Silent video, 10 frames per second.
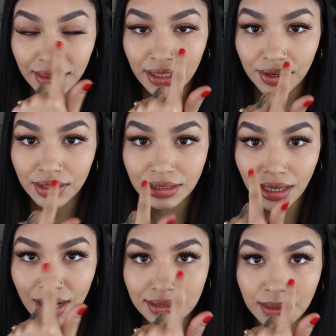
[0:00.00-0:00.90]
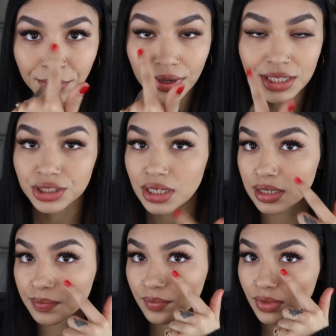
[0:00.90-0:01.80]
there's a lot of
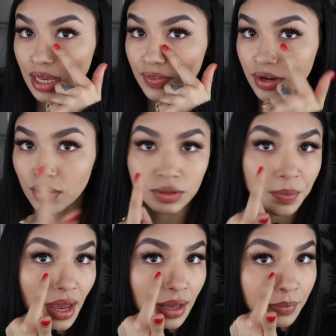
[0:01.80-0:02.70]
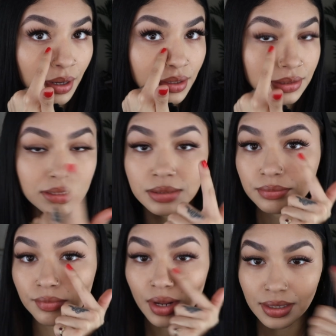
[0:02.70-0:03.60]
separation, and the nose pad marks
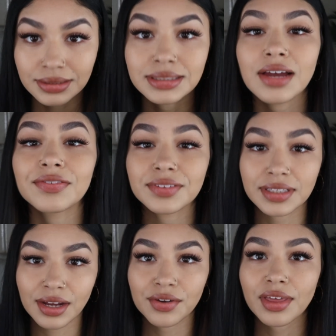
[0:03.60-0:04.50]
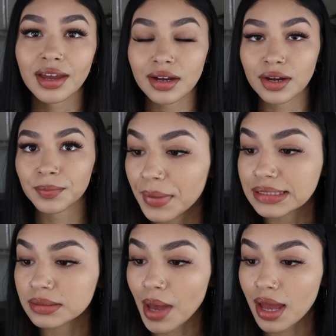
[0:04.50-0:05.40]
definitely are there.
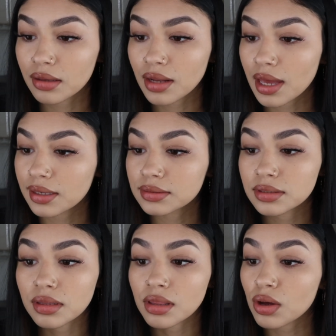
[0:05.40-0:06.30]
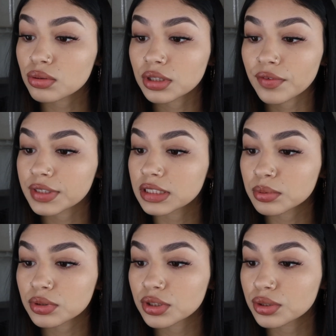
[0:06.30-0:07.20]
My smile lines, those are
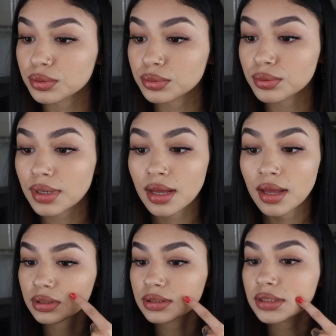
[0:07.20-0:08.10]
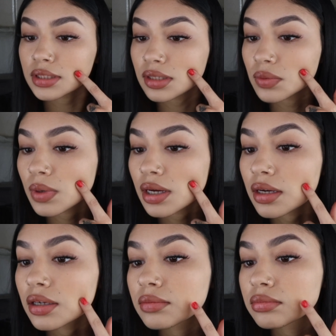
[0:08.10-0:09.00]
visible too. You can see
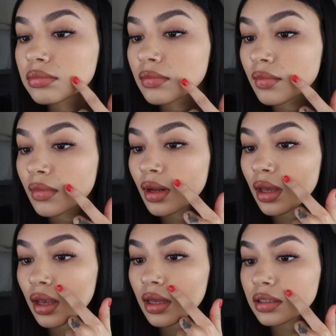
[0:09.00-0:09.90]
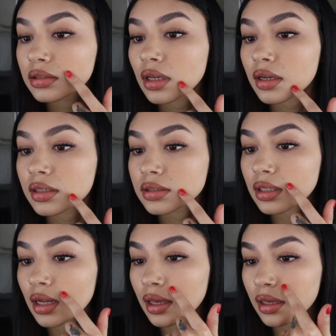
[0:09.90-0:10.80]
where it is starting
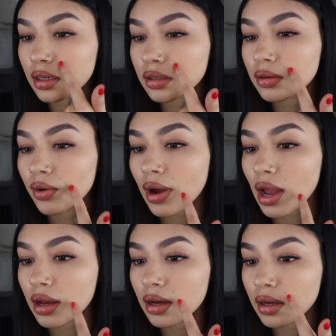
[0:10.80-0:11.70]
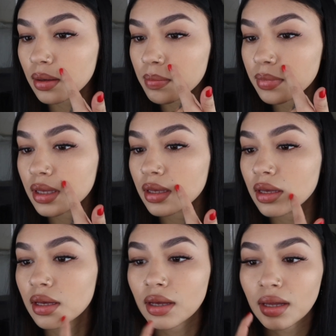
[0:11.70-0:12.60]
to like crack up and
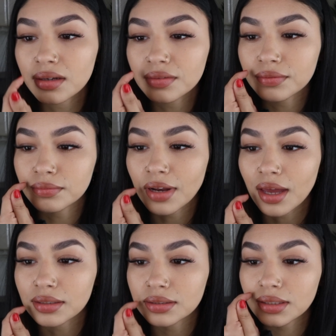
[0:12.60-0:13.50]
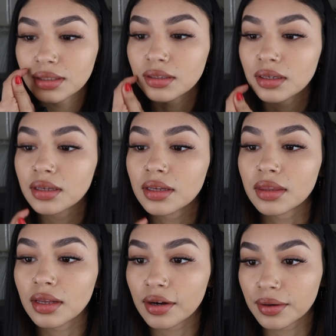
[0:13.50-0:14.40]
get kind of nasty looking
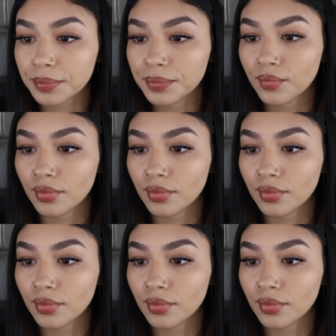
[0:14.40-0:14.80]
in there.